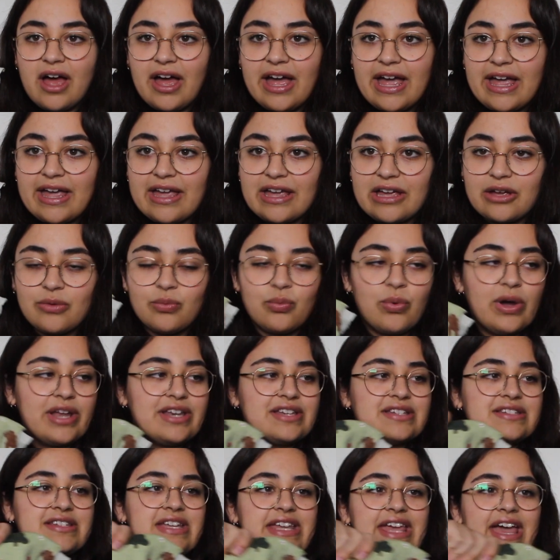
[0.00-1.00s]
I
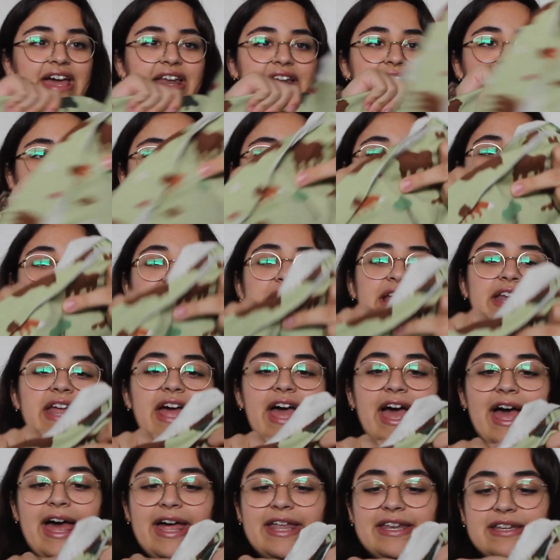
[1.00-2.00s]
went to get it cut
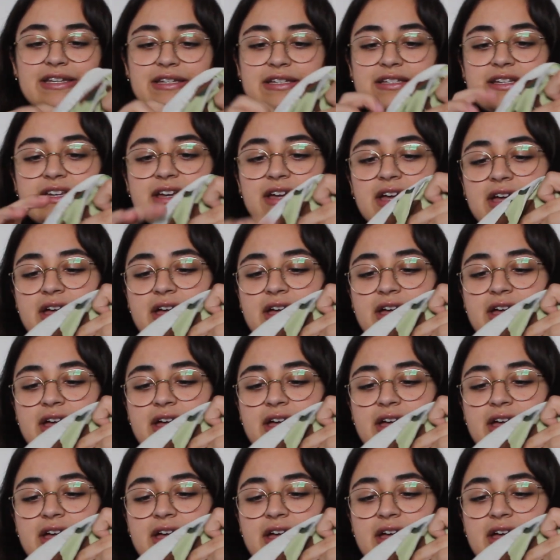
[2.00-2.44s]
and